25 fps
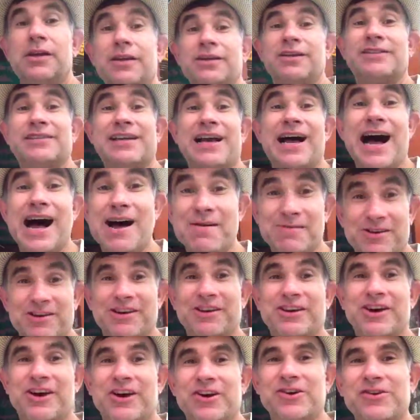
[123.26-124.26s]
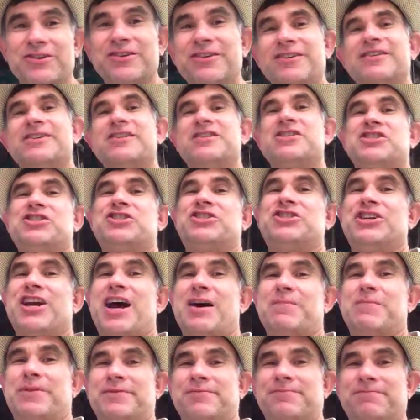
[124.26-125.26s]
because I'm going to go
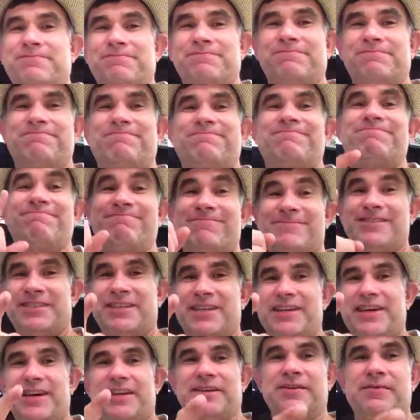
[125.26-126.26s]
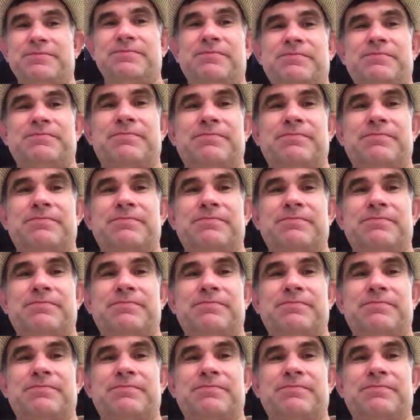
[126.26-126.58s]
shopping. See ya.